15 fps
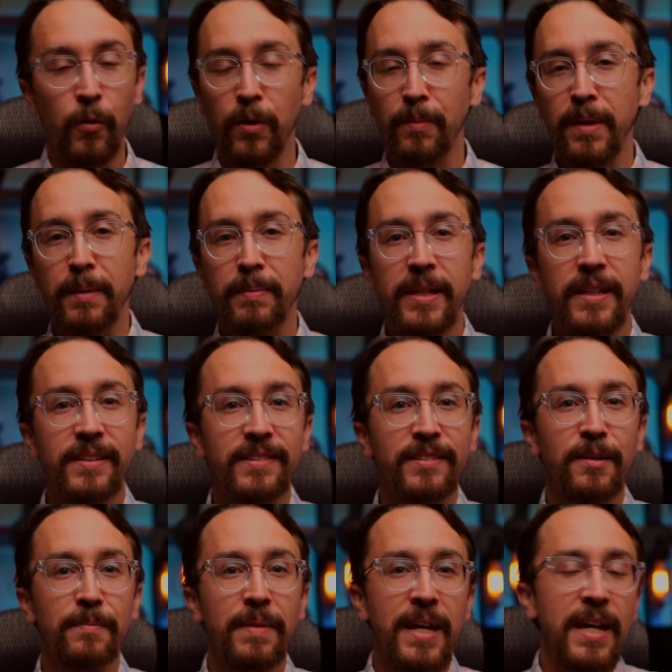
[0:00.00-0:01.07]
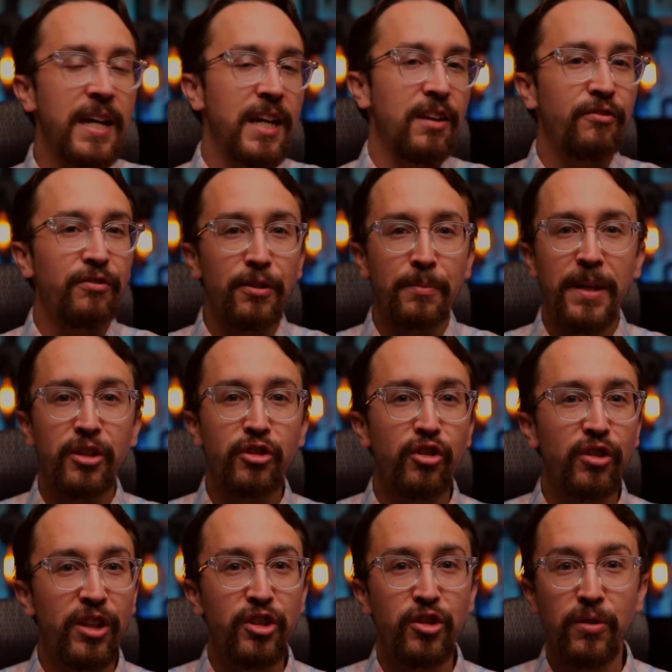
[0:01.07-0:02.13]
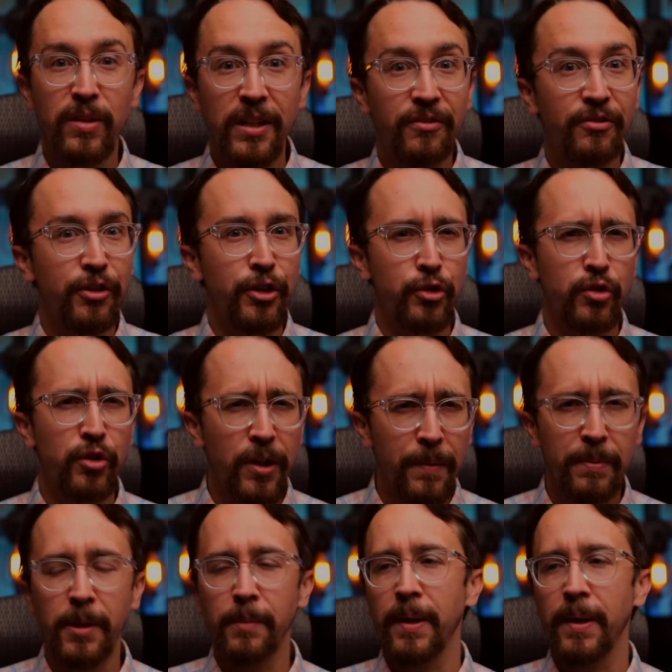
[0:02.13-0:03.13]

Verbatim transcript: or maybe it's some information that you need for a trip you're